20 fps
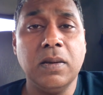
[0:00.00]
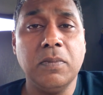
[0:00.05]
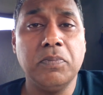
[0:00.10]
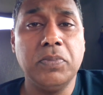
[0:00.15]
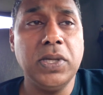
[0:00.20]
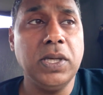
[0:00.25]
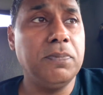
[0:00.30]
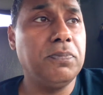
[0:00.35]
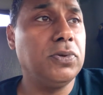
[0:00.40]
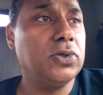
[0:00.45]

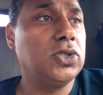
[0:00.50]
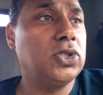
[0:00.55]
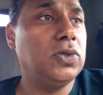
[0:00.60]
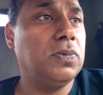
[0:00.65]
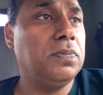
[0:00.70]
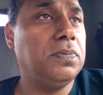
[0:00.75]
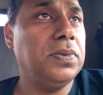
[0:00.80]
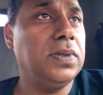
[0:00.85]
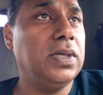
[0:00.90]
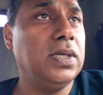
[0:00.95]
people to
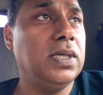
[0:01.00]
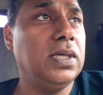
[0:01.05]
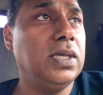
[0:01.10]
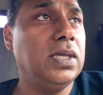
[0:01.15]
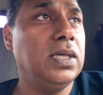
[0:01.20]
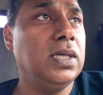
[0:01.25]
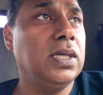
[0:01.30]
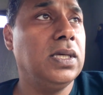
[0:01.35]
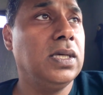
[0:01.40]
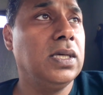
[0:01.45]

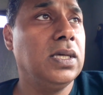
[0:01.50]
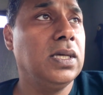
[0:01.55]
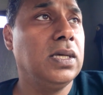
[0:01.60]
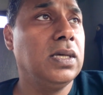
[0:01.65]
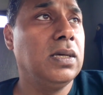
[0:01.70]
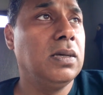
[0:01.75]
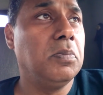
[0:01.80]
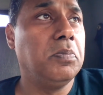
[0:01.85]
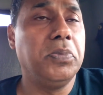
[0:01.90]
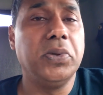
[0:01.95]
be
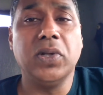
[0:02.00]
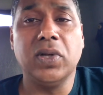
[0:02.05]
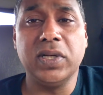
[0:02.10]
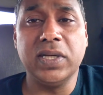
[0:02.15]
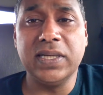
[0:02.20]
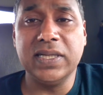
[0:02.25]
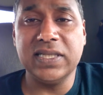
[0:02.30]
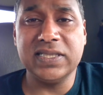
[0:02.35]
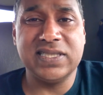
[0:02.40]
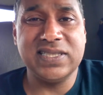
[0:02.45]

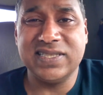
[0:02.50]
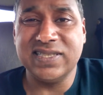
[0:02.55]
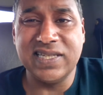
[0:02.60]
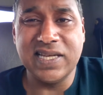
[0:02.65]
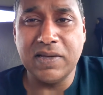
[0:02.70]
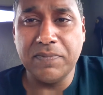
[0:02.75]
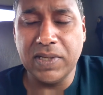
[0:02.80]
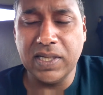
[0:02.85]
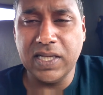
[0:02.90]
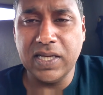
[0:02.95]
building this as an
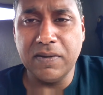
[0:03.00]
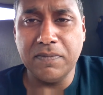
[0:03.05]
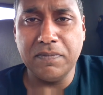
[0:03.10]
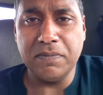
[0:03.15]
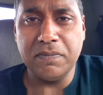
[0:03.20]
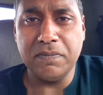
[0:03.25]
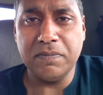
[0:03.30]
MLM?